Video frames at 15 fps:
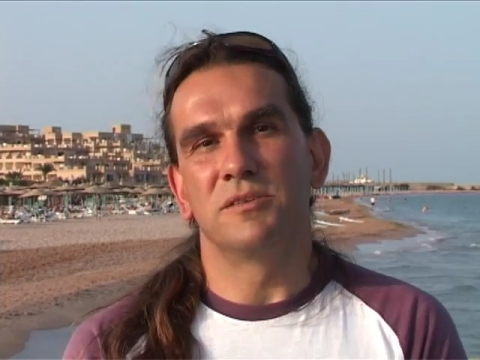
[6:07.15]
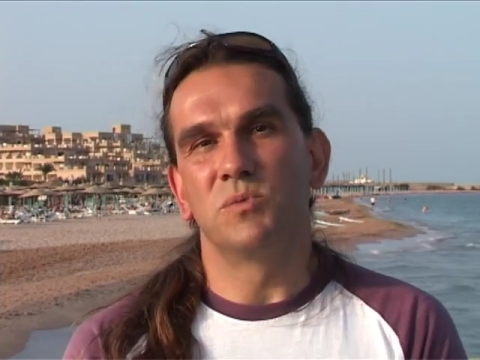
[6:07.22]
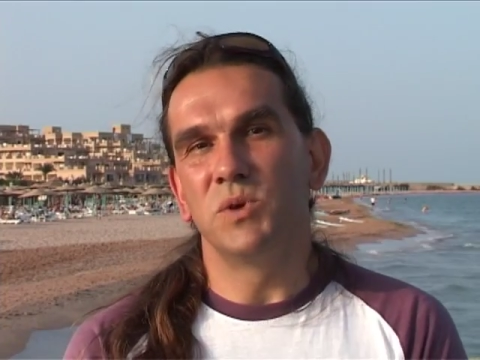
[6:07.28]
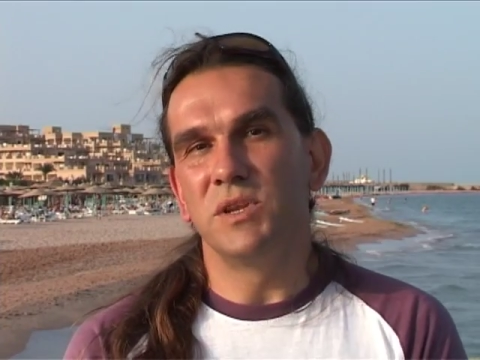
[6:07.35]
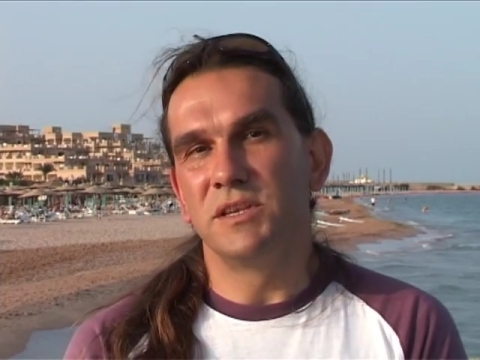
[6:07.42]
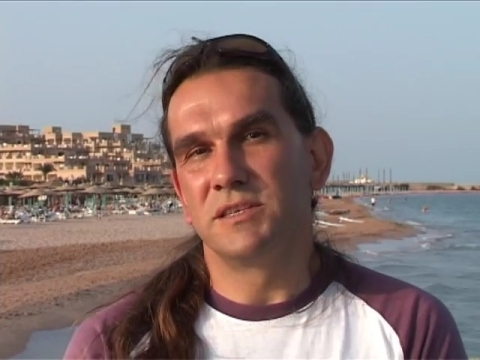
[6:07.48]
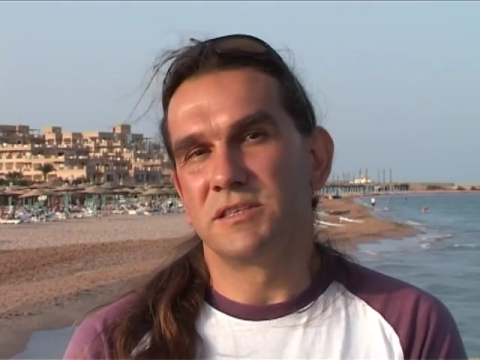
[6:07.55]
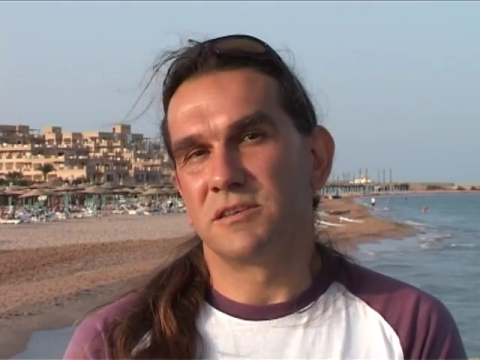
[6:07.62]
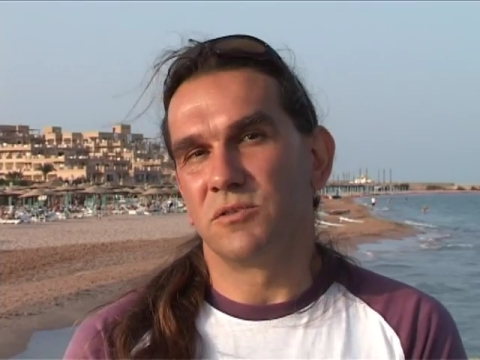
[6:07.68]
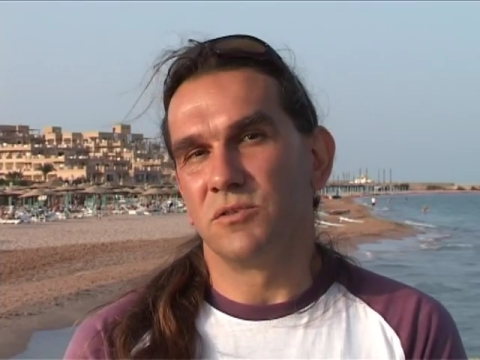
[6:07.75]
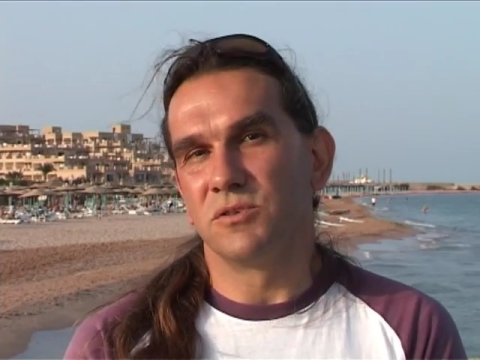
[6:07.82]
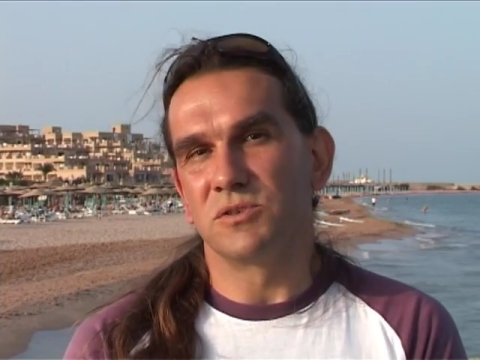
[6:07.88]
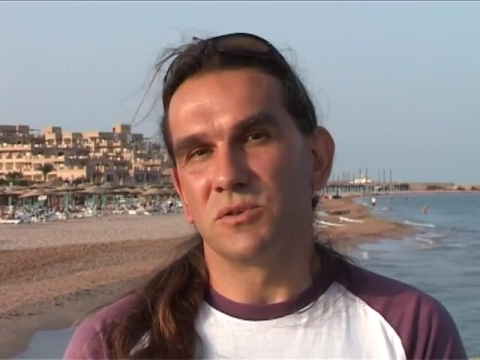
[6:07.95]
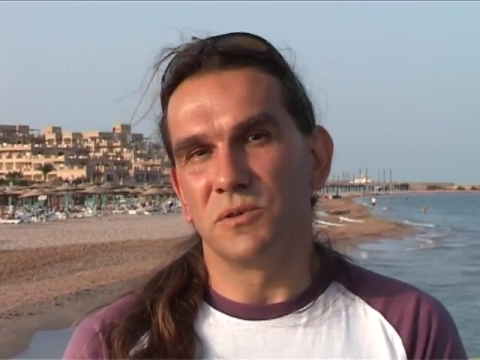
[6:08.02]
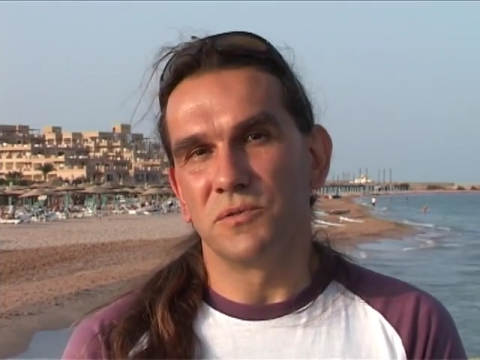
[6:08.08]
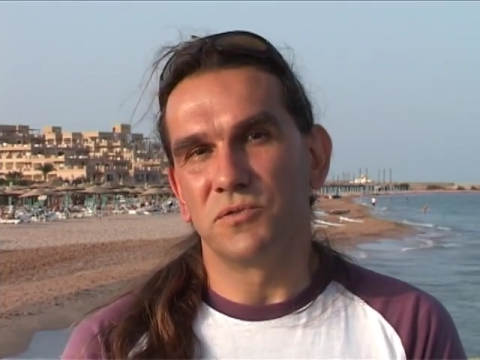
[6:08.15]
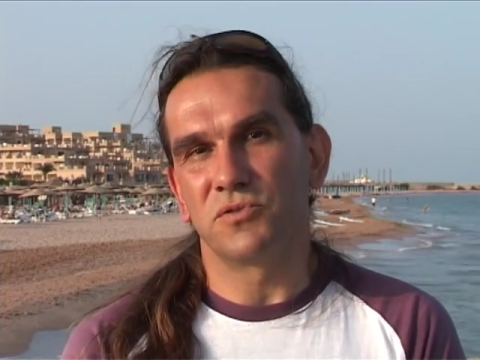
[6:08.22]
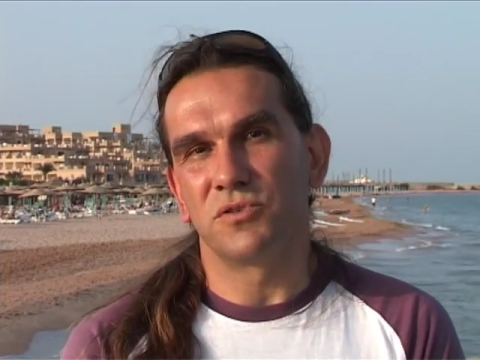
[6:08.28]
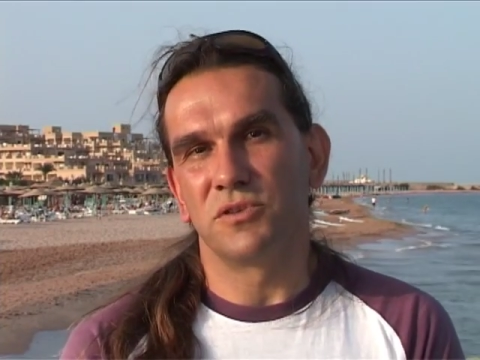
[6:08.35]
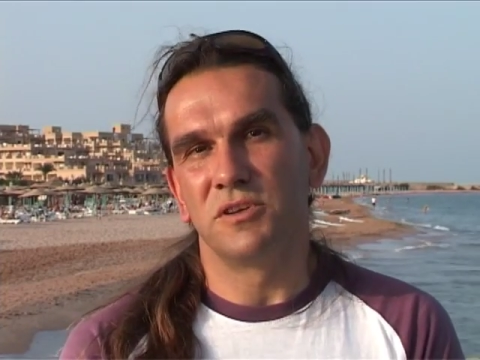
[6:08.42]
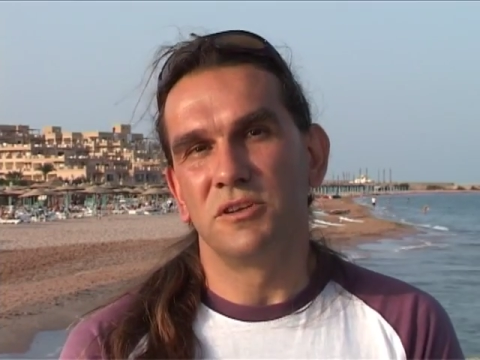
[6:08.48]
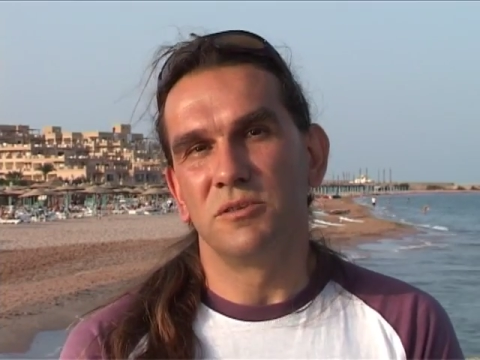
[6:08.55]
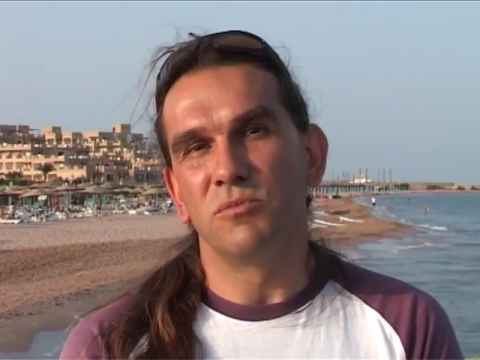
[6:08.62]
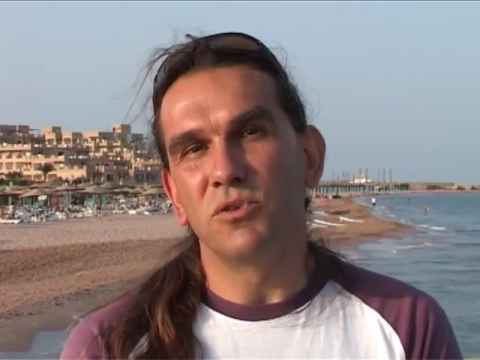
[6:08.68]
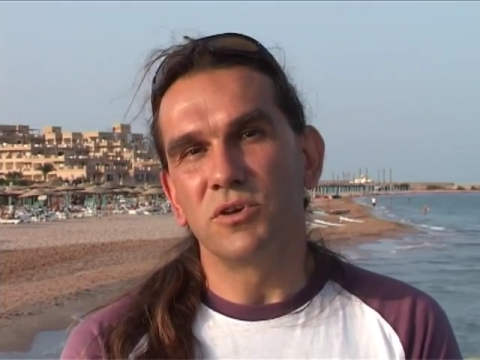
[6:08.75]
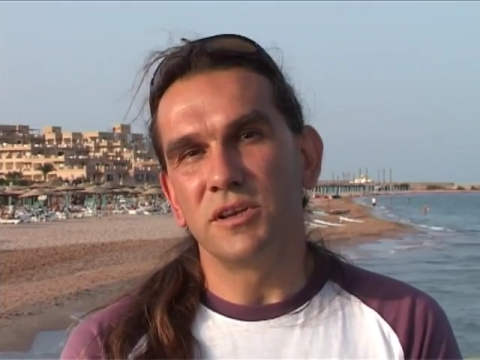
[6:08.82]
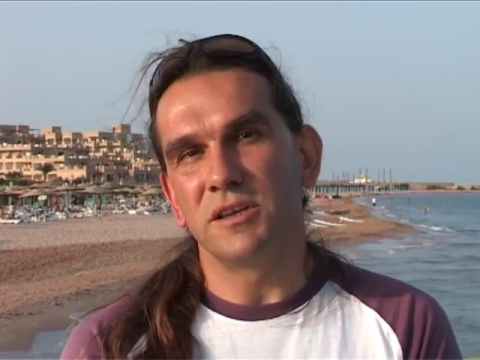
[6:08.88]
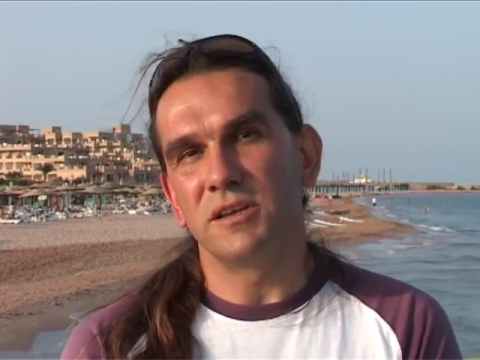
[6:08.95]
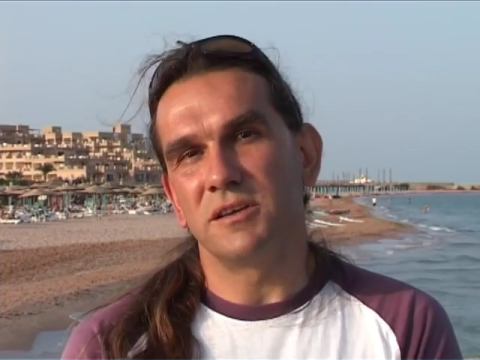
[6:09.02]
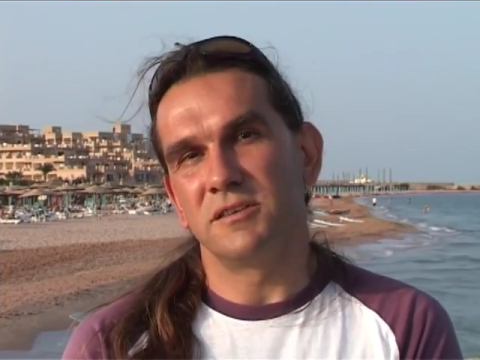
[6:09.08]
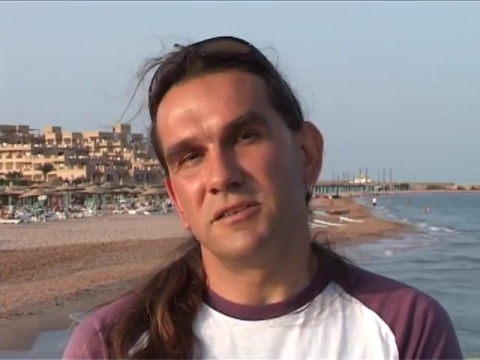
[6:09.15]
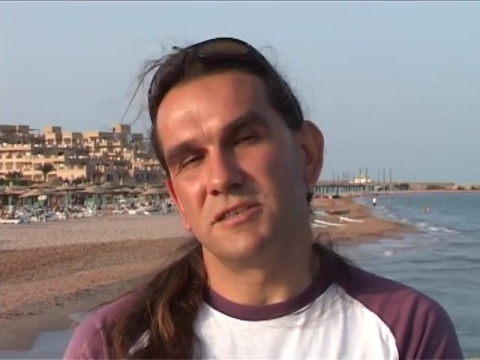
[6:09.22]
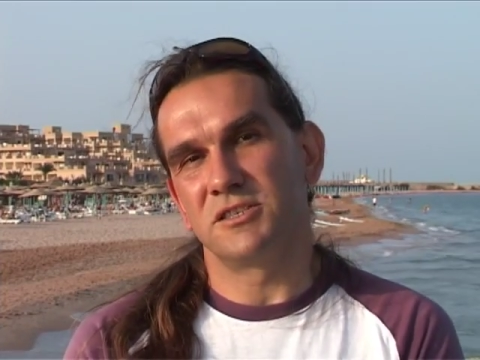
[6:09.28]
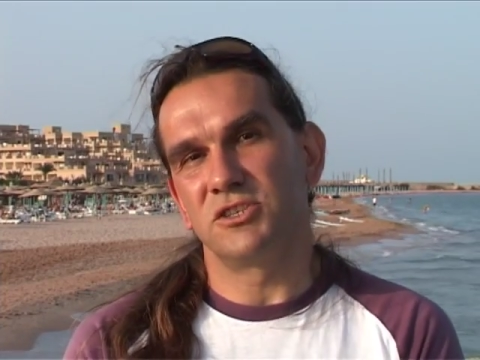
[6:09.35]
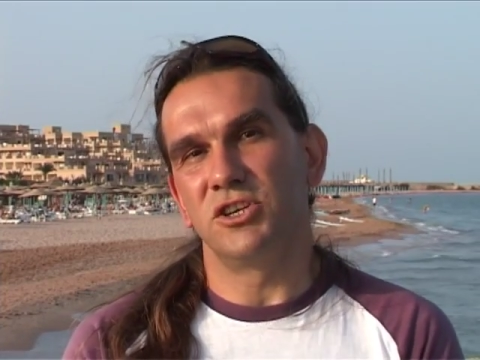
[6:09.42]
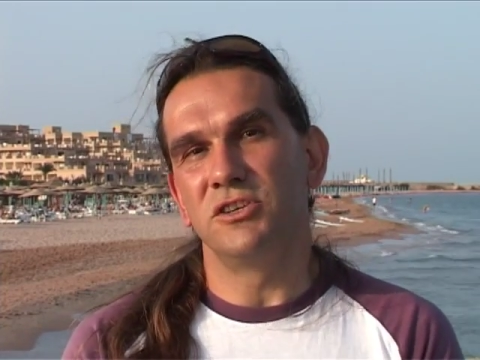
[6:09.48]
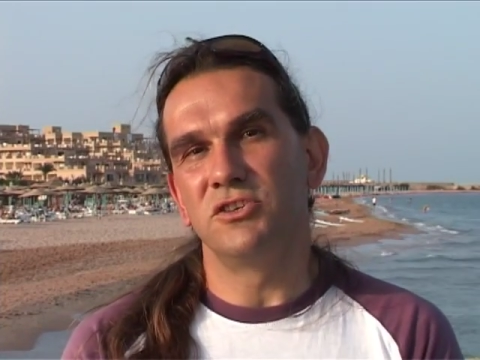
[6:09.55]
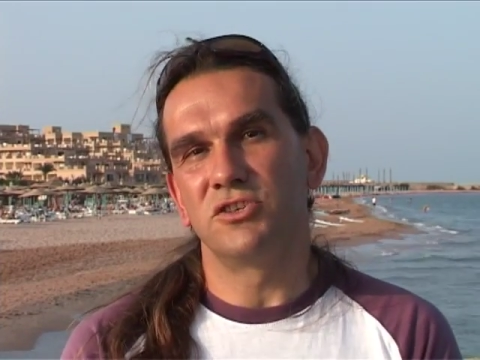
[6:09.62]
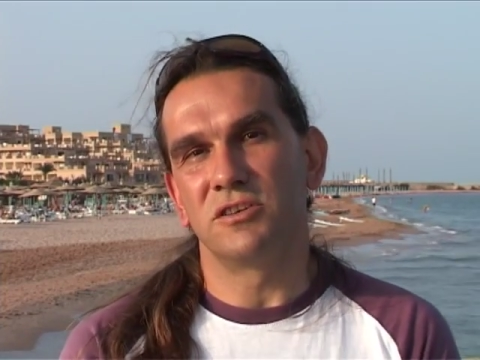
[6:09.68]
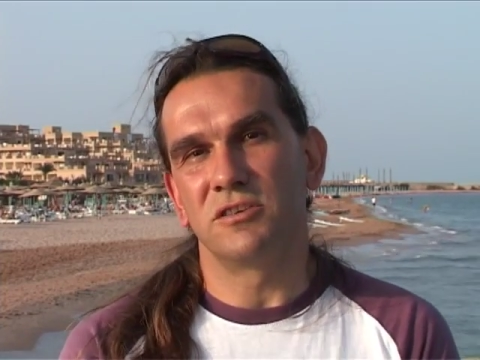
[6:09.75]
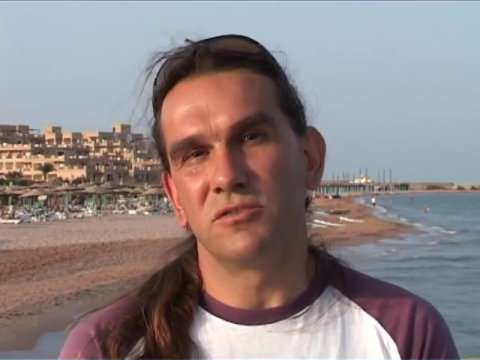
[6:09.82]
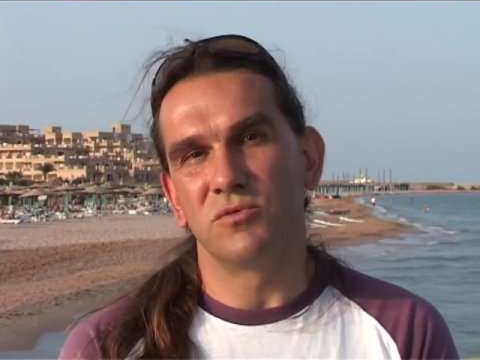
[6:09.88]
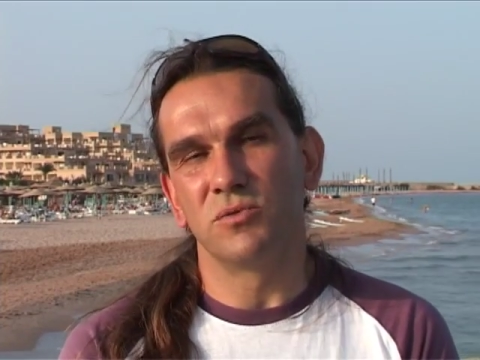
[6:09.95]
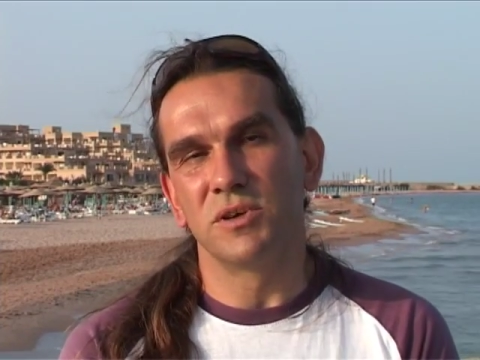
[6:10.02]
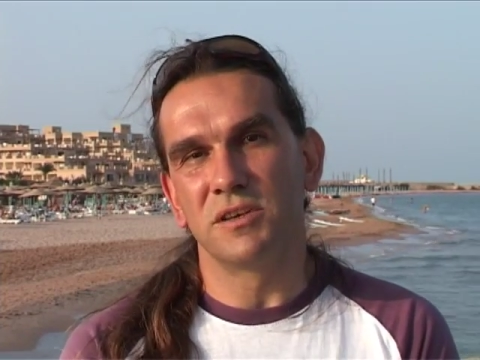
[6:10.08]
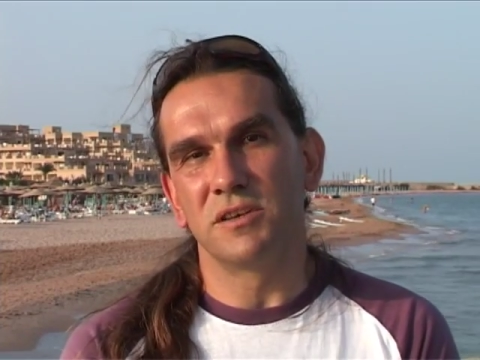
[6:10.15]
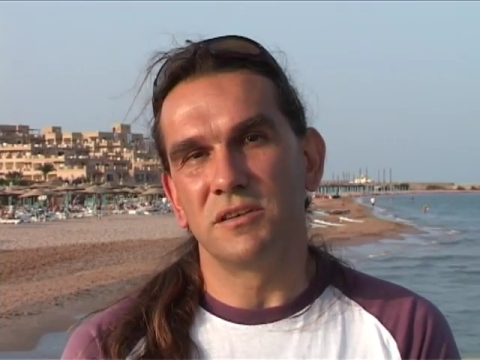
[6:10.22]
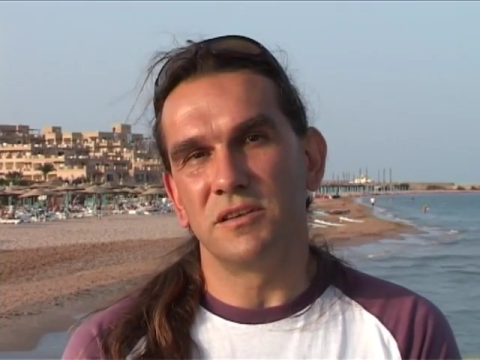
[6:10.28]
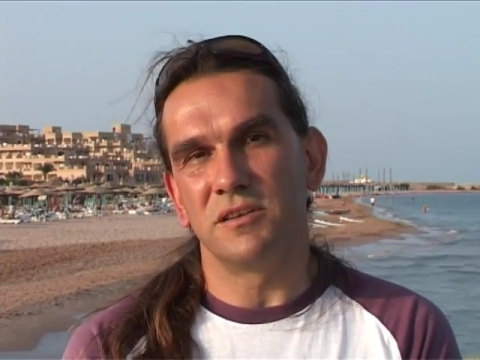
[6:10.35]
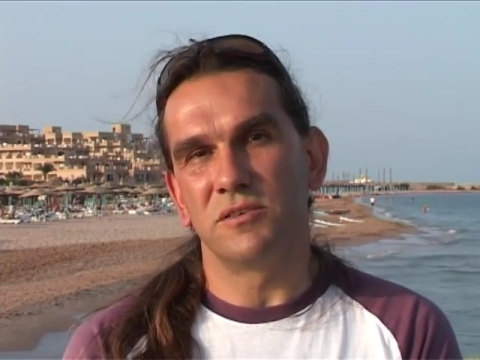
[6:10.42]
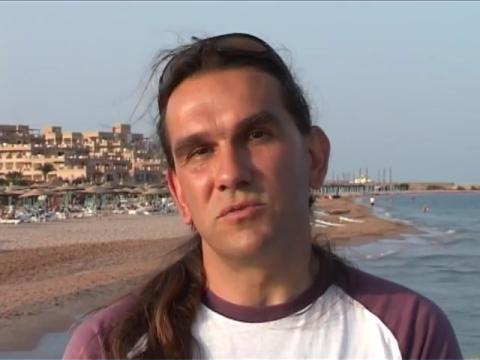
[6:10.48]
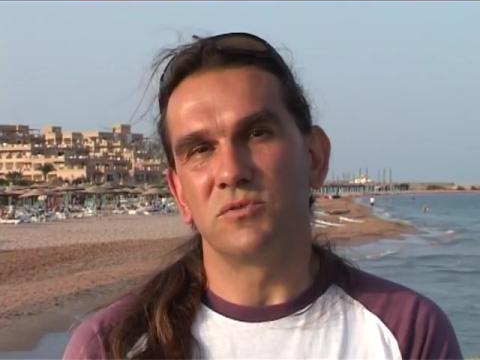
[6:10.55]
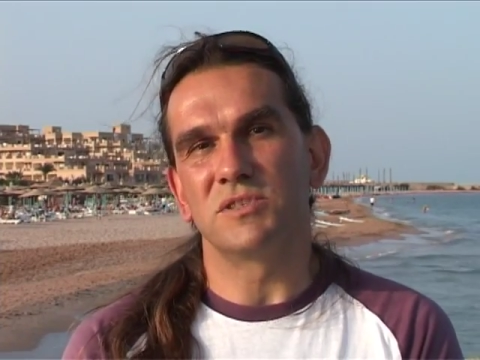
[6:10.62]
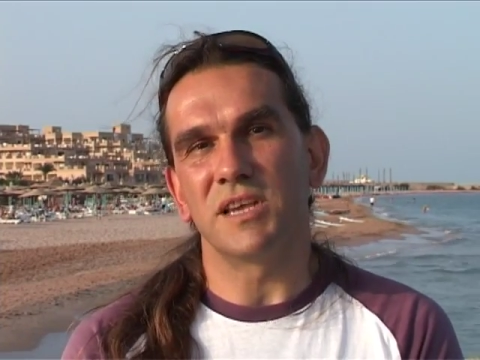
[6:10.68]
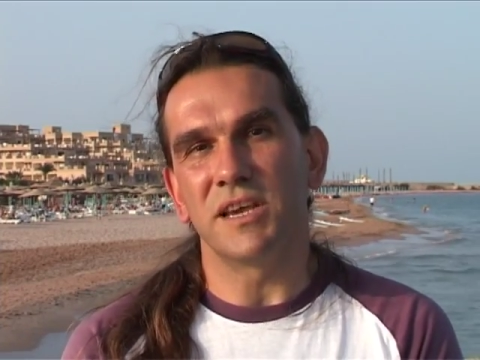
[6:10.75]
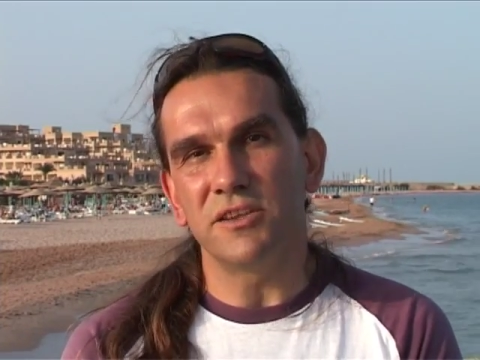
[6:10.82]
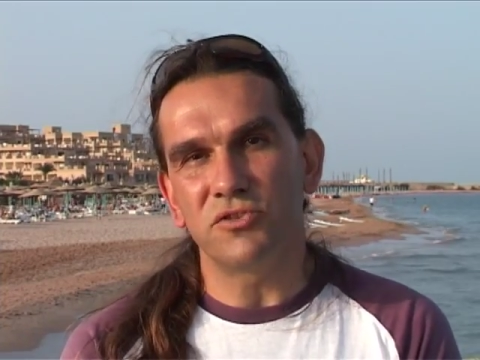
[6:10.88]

So the wind is cross offshore in the morning and it's changing